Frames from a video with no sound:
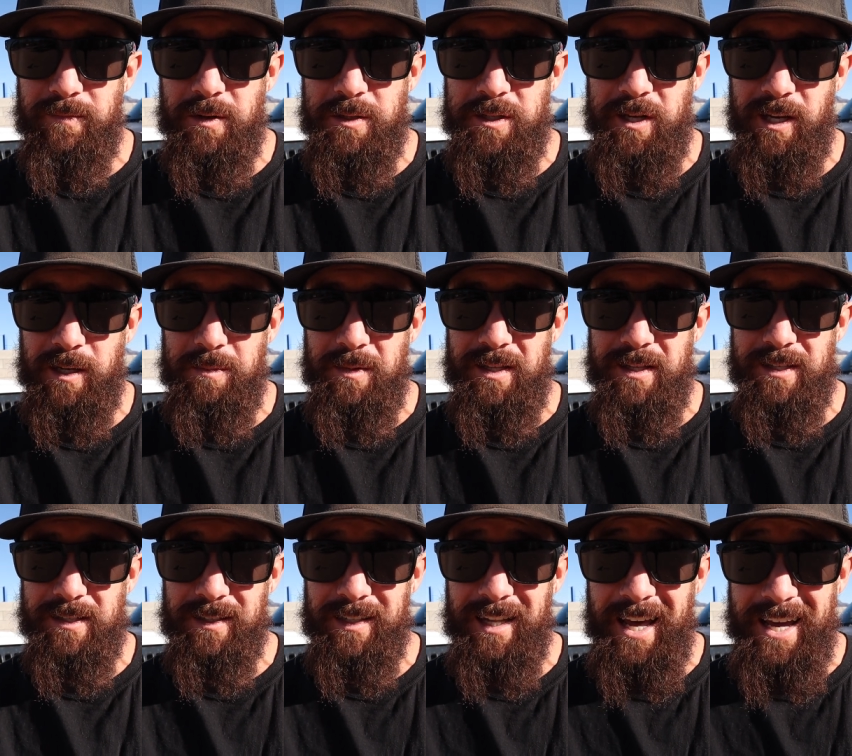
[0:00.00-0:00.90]
for sending me
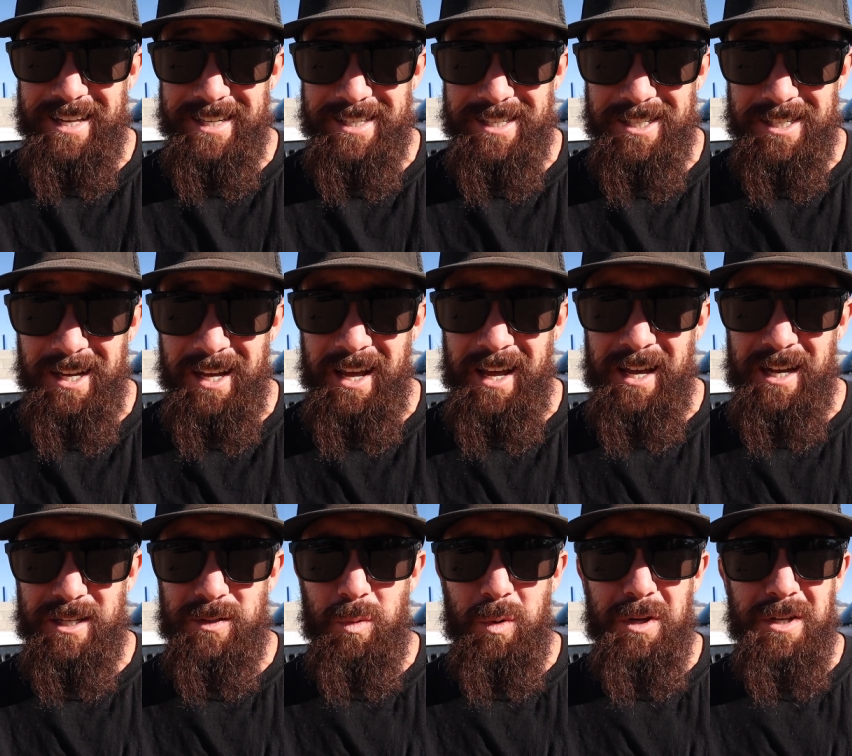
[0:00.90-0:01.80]
these lights,
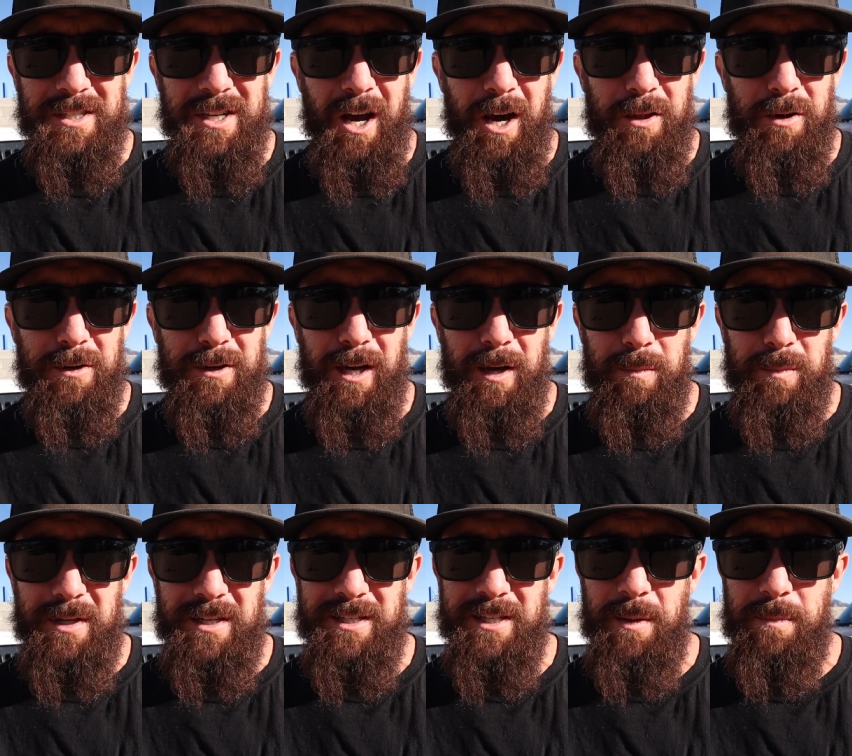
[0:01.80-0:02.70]
as well as other
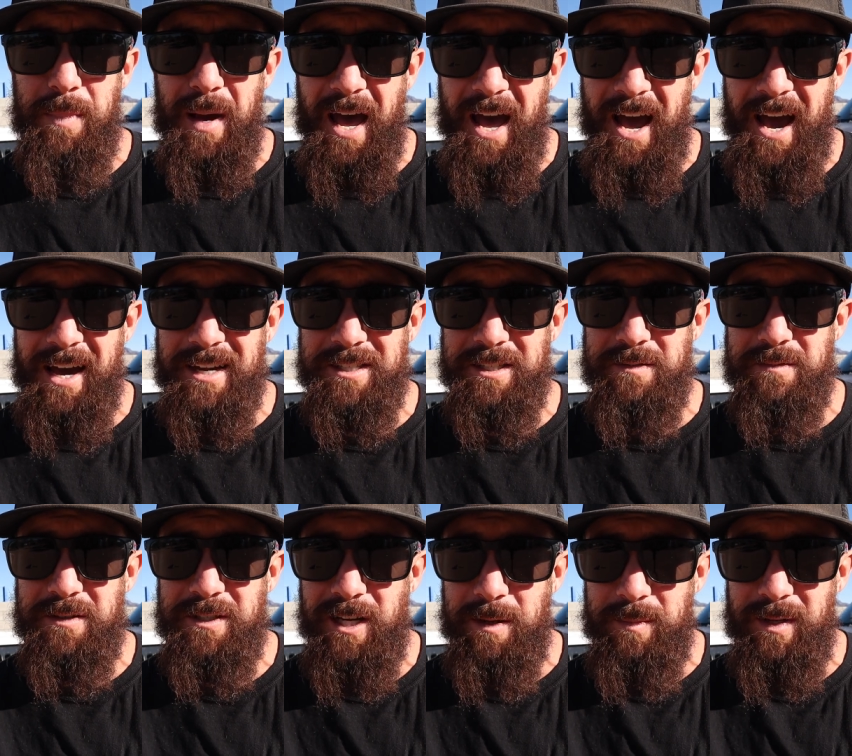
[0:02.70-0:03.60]
companies in the past that
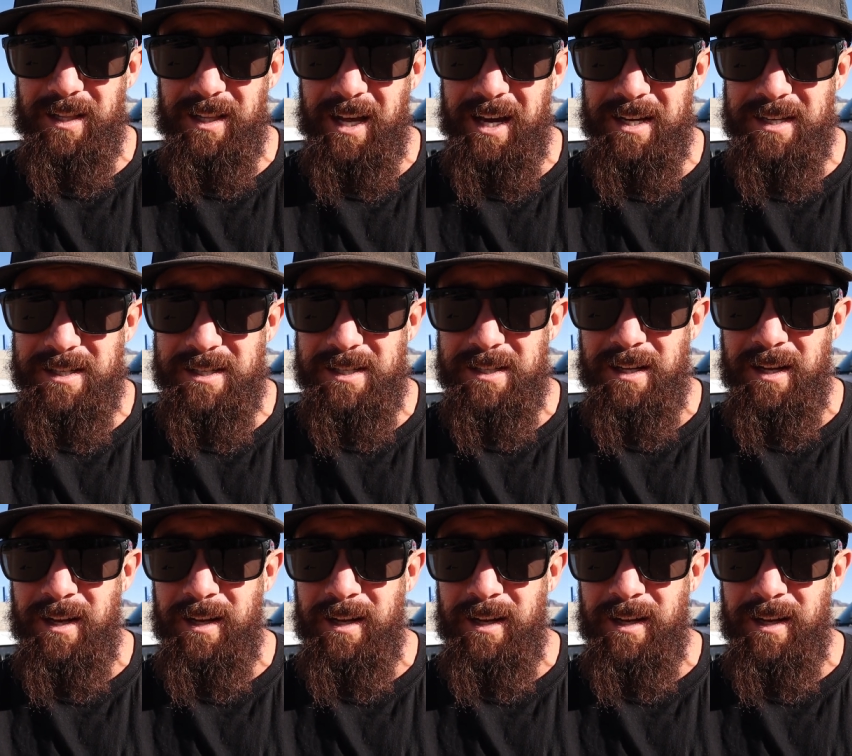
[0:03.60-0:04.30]
have sent me lights.